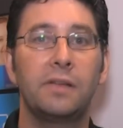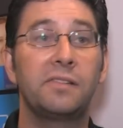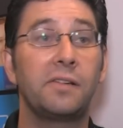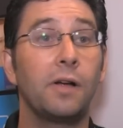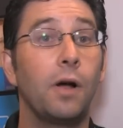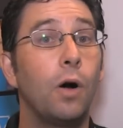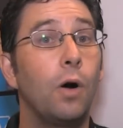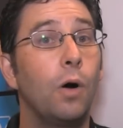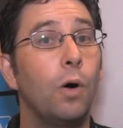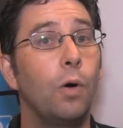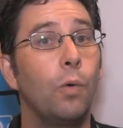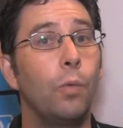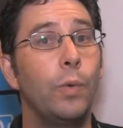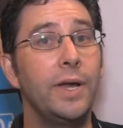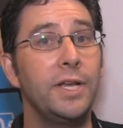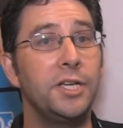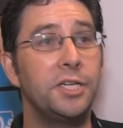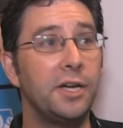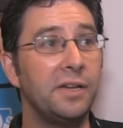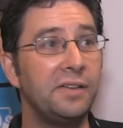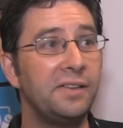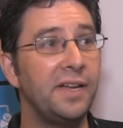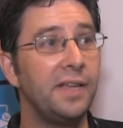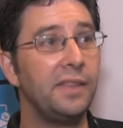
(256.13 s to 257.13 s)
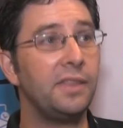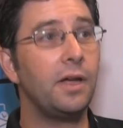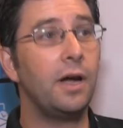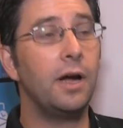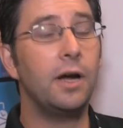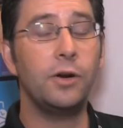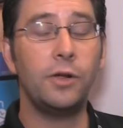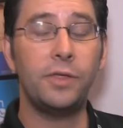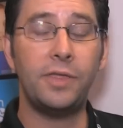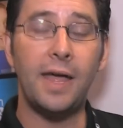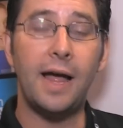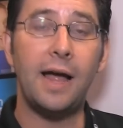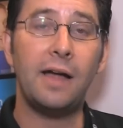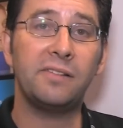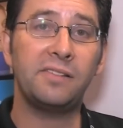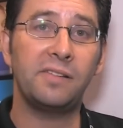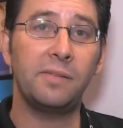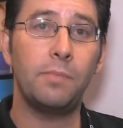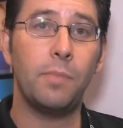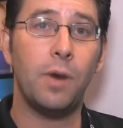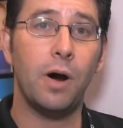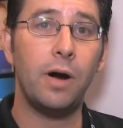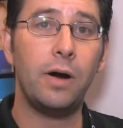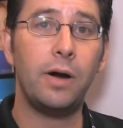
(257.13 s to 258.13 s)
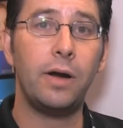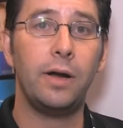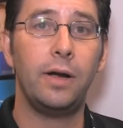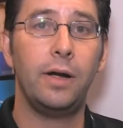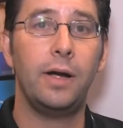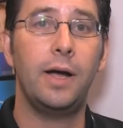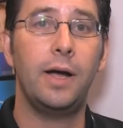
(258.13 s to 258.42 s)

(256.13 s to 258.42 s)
So we just hit the 100,000 mark